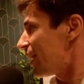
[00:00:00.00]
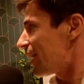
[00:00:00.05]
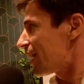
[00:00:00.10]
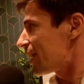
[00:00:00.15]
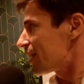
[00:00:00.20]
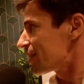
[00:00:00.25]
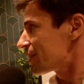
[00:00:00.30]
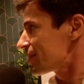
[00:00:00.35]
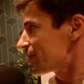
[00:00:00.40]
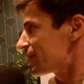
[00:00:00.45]

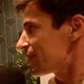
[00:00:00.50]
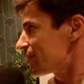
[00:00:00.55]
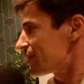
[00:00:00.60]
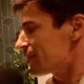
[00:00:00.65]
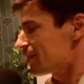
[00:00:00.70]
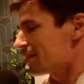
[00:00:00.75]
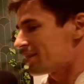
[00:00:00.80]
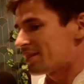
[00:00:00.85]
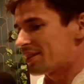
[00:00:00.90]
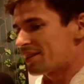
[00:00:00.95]
And
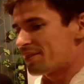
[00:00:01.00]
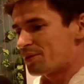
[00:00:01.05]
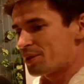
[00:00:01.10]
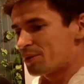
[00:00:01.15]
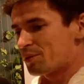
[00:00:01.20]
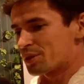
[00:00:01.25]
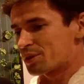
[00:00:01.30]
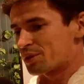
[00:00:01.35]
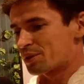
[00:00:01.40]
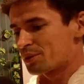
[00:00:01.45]
if
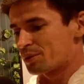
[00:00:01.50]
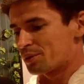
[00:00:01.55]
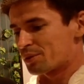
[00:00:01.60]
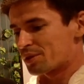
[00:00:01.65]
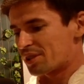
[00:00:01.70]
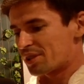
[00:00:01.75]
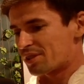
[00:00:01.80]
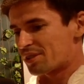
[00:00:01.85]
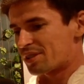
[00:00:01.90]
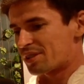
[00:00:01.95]
you want to do
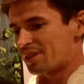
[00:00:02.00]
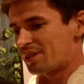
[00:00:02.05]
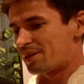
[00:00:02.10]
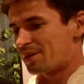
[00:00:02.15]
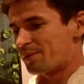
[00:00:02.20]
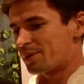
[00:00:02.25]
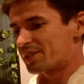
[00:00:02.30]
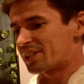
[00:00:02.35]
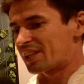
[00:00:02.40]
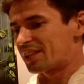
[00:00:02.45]
this
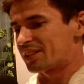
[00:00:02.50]
when